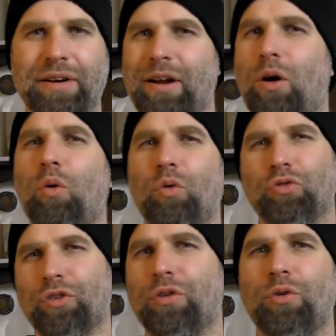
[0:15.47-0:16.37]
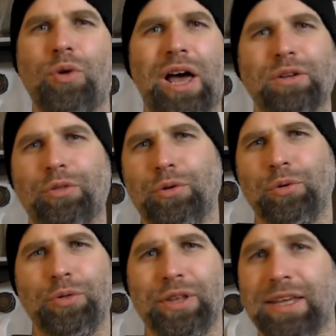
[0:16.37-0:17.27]
and I'm also gonna run
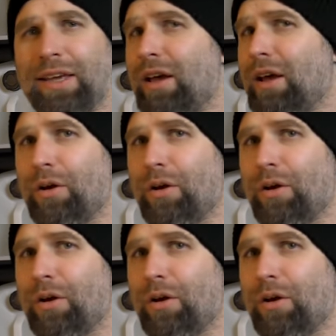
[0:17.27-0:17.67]
through the